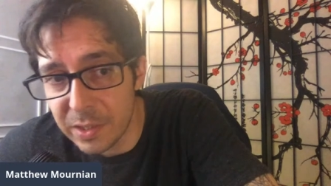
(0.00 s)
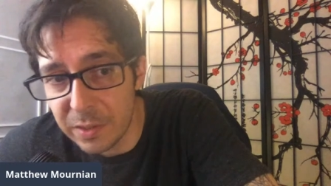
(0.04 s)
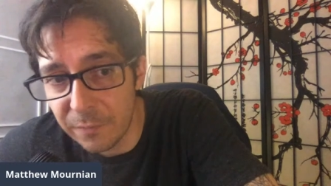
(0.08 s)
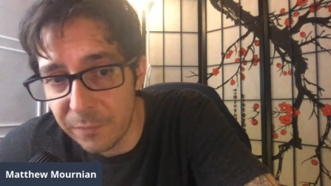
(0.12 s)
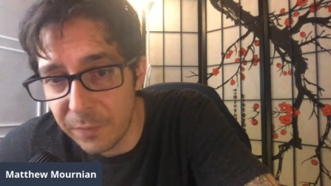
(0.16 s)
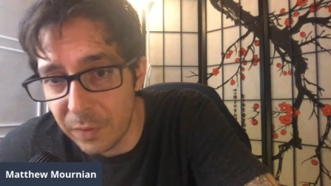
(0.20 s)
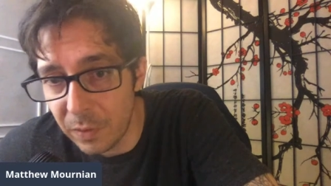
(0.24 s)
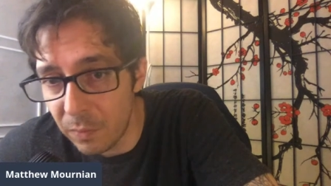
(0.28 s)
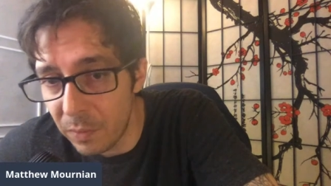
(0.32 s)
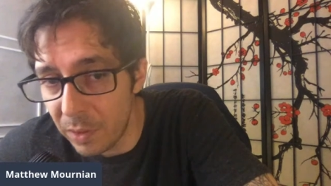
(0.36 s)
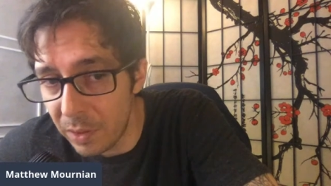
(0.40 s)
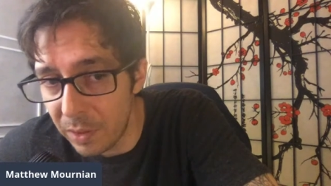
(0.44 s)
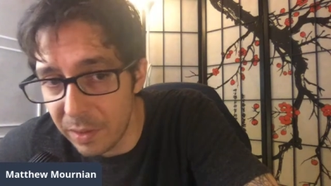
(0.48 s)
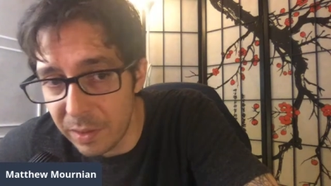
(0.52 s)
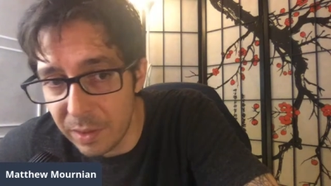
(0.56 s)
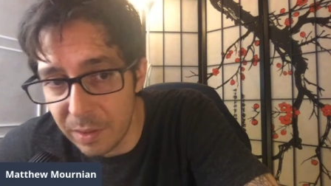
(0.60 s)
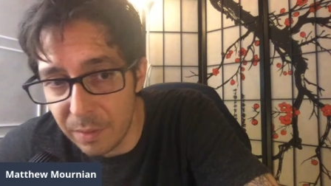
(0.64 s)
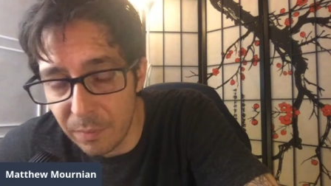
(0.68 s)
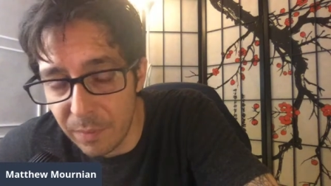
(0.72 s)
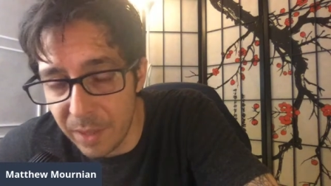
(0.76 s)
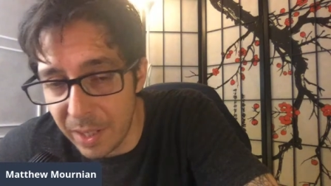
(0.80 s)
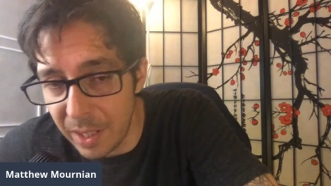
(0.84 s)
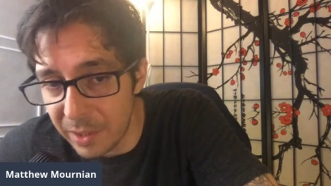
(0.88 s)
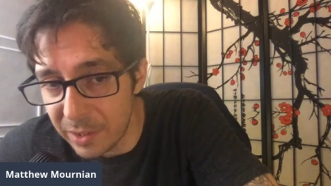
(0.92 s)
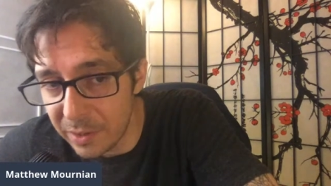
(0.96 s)
If you're one of the
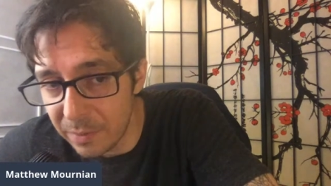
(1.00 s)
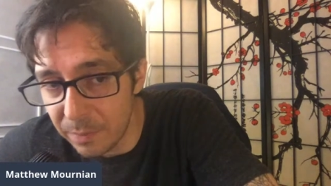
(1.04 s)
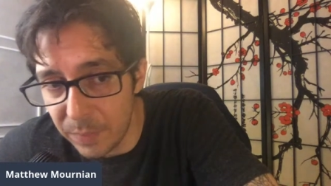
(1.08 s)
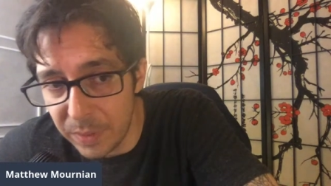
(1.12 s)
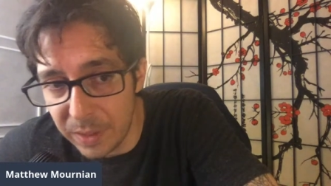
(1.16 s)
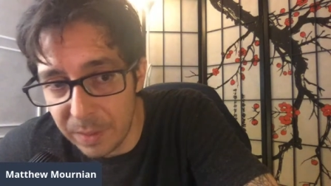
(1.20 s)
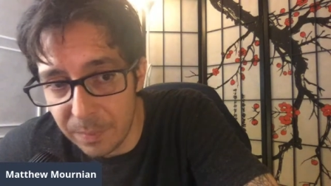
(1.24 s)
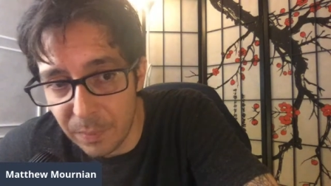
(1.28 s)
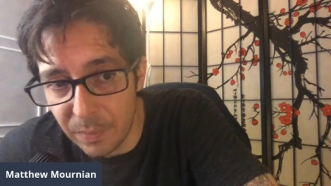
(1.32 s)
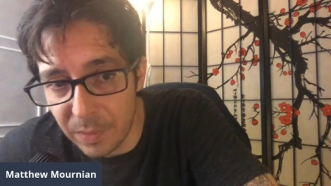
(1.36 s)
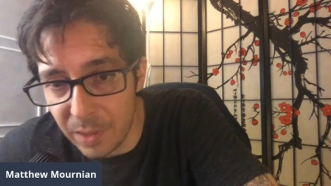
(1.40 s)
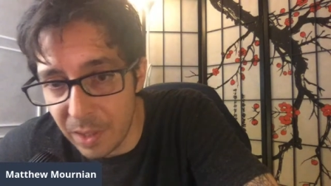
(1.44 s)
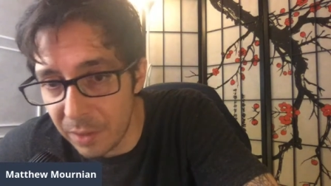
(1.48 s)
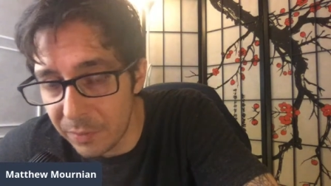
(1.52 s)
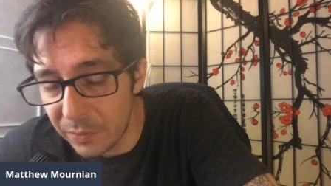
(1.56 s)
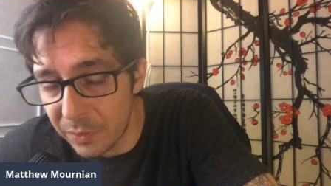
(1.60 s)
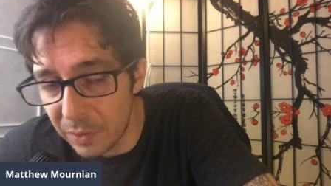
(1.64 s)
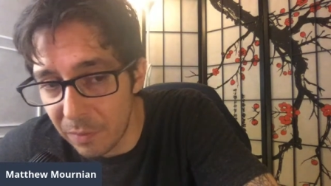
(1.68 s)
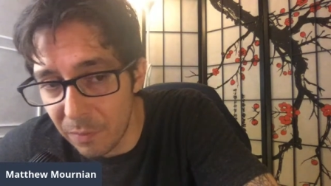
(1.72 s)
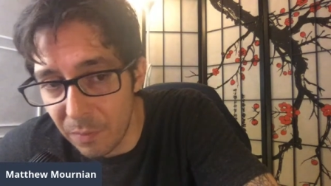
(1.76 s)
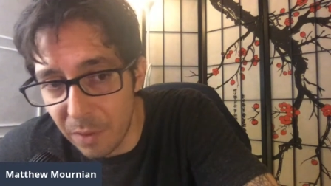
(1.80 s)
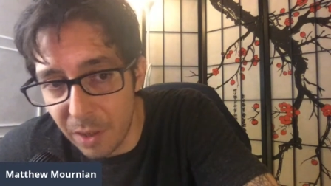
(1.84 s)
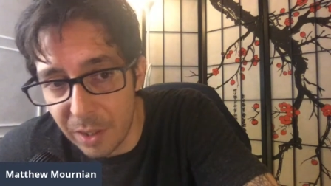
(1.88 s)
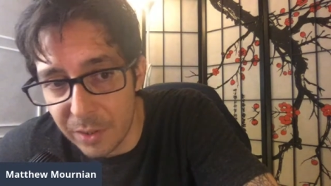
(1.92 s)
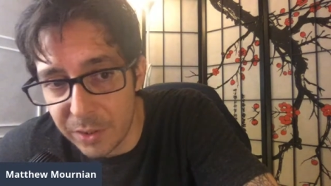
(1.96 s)
random people out
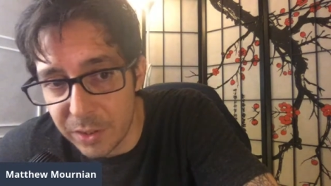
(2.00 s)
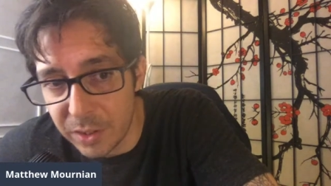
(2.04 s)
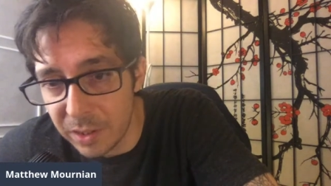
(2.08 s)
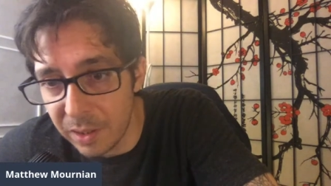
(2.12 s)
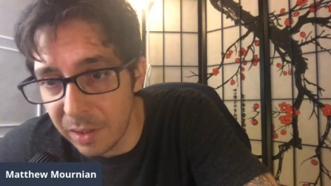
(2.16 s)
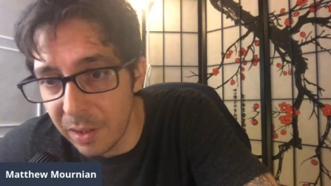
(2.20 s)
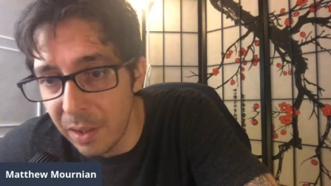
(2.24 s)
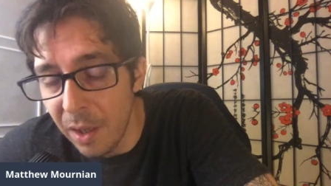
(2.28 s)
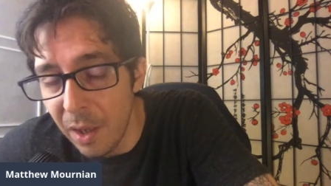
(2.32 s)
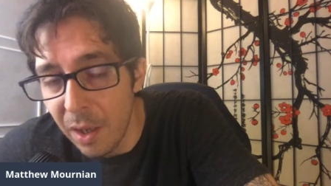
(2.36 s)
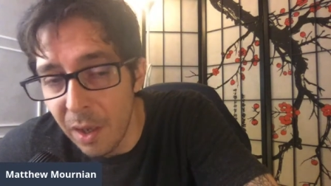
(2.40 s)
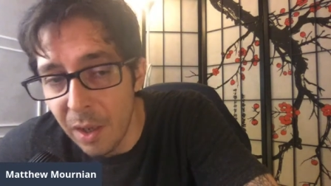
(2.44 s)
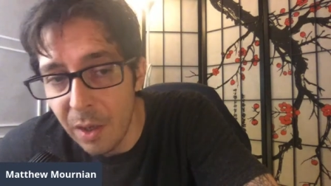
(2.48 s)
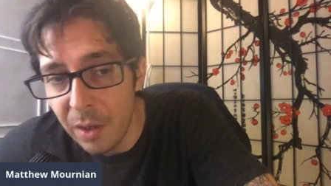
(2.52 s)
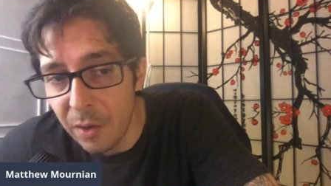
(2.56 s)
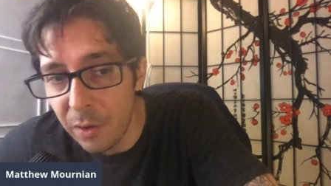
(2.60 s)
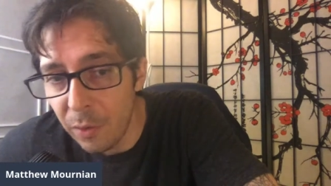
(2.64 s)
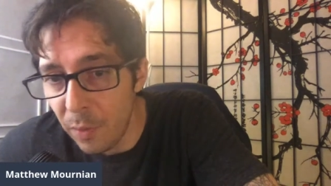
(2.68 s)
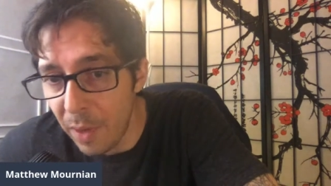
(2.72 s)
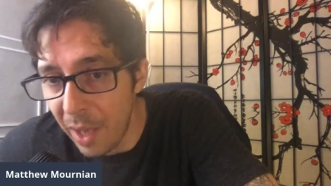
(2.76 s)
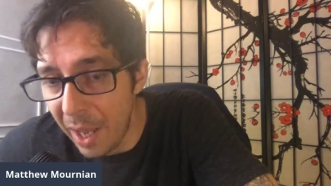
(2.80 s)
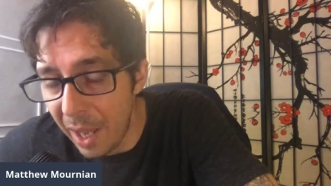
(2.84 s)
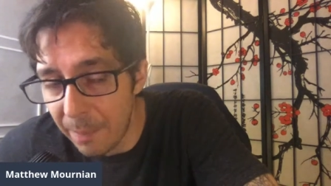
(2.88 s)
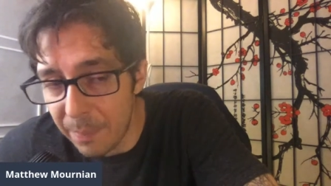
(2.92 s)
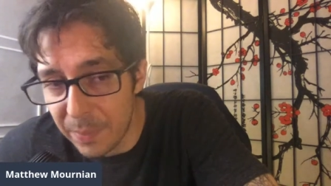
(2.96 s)
there watching
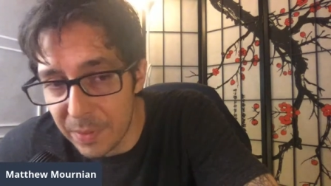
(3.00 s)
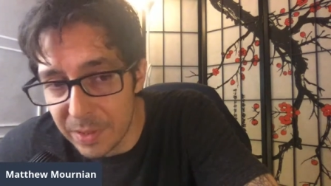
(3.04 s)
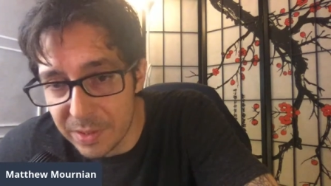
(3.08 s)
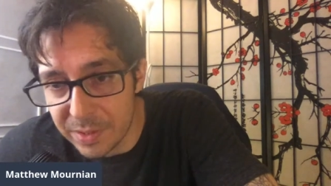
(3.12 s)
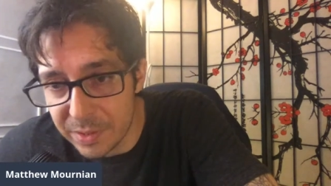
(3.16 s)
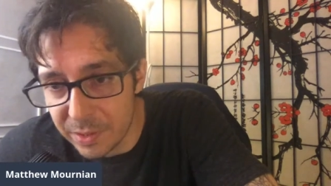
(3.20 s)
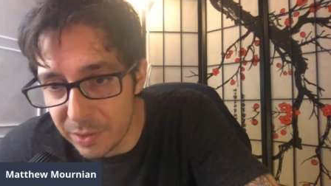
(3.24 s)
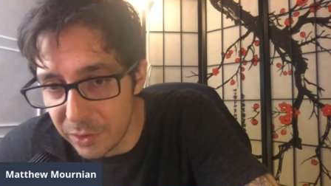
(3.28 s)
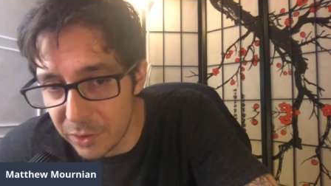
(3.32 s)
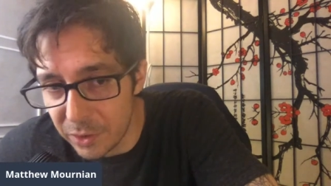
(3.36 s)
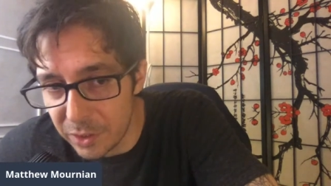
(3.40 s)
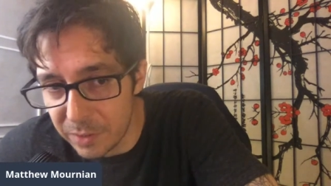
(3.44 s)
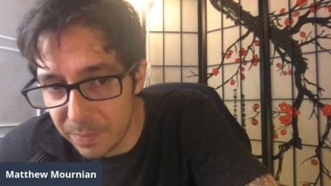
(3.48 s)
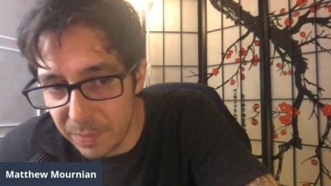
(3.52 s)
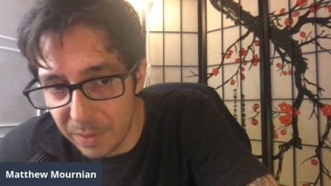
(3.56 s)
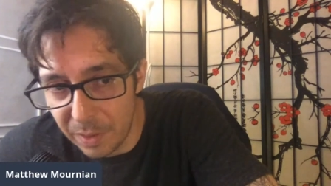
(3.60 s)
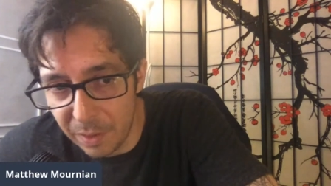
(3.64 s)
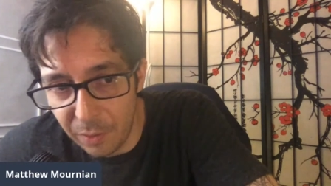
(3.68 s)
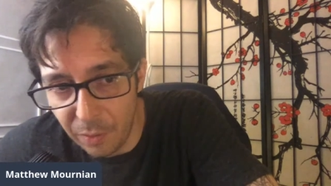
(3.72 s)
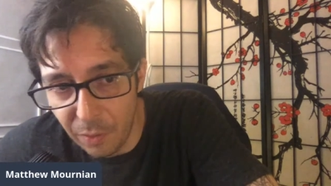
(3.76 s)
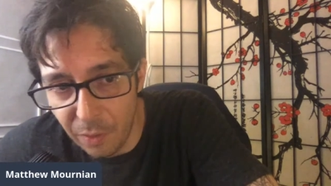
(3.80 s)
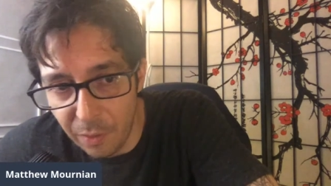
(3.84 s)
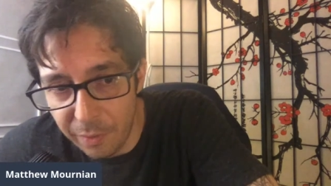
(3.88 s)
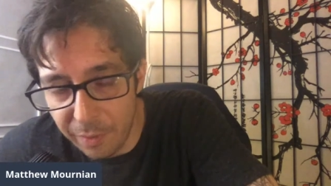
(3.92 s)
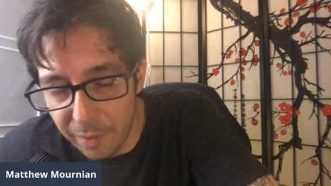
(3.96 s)
who happens to just be like,
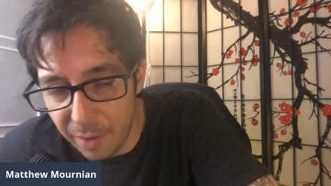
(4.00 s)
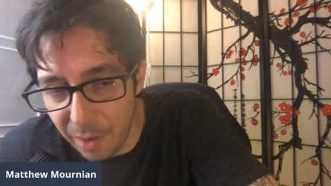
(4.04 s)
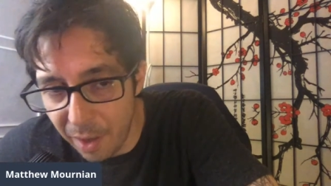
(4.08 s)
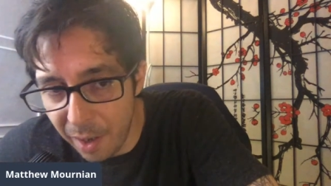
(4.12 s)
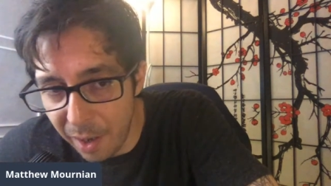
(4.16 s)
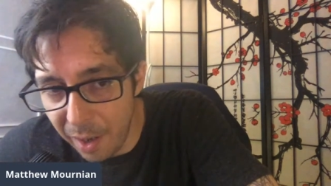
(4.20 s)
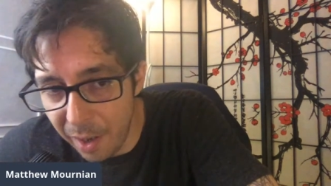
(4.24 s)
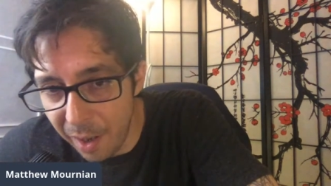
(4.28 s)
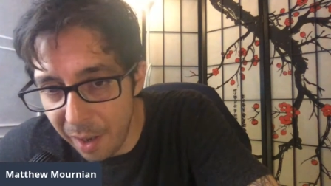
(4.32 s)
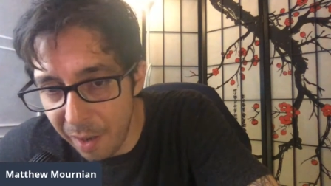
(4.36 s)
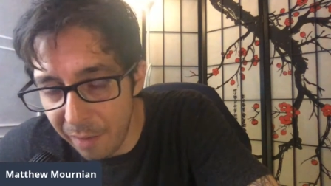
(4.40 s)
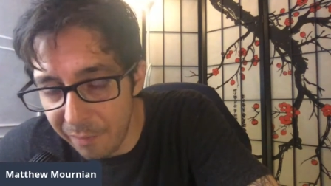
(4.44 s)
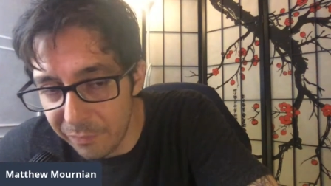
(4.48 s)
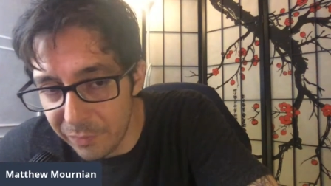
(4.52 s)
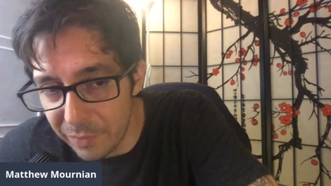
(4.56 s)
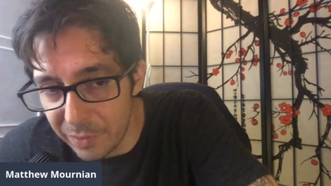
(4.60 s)
oh yeah, I have